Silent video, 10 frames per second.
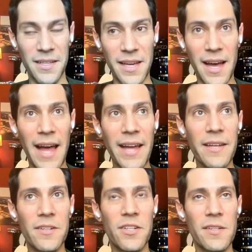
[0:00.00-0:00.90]
Yeah, I
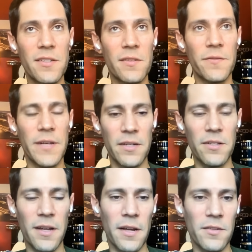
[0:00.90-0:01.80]
had just
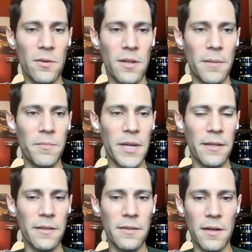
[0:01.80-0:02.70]
finished high school. I'm
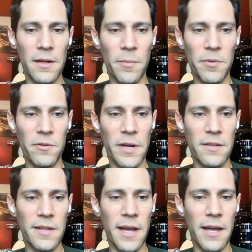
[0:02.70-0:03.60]
being a couple
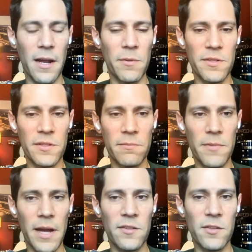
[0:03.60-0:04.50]
grades ahead. I
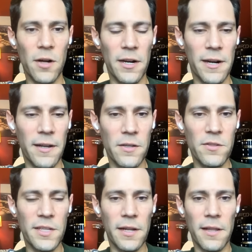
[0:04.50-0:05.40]
had started at
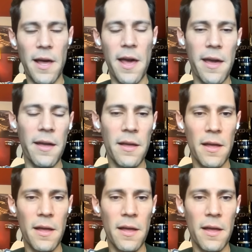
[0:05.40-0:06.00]
UCLA,